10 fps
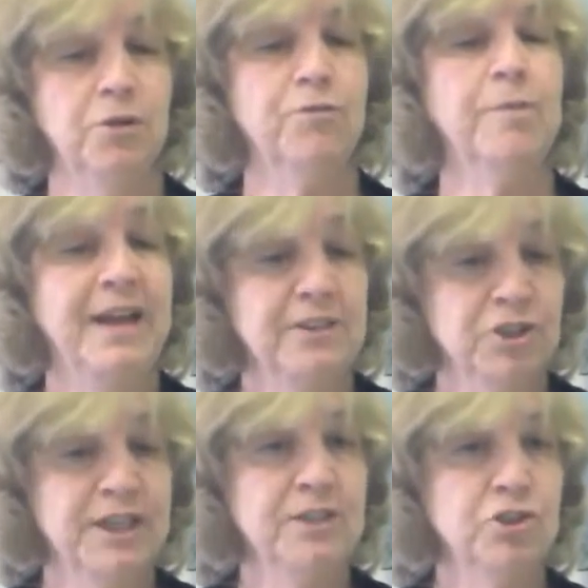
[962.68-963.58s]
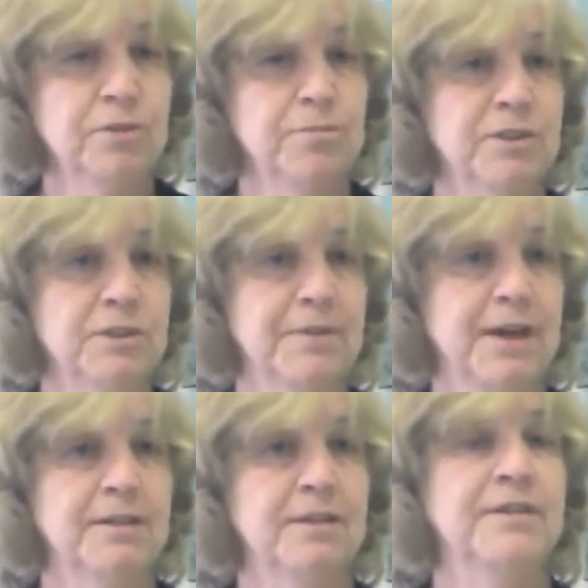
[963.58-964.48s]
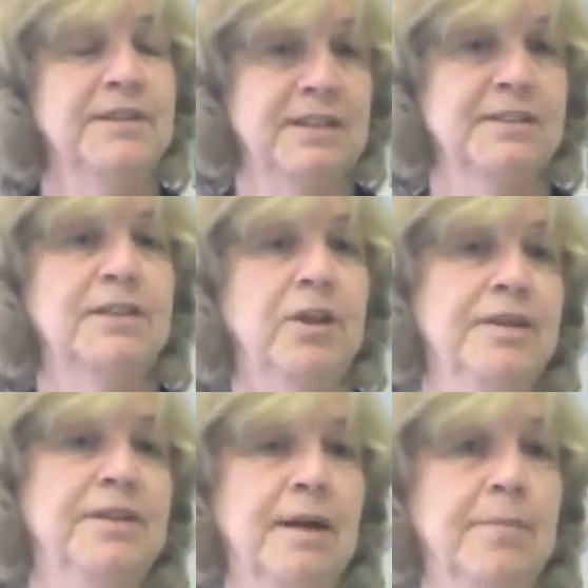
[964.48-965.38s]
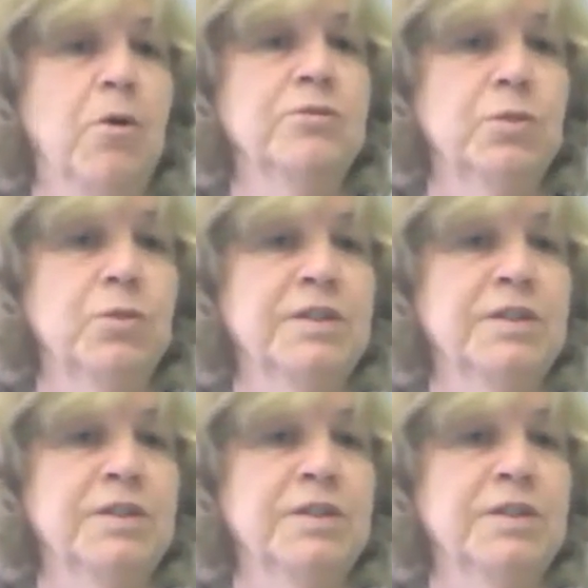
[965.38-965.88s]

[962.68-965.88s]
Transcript: from an education perspective, and that's an area that I'm also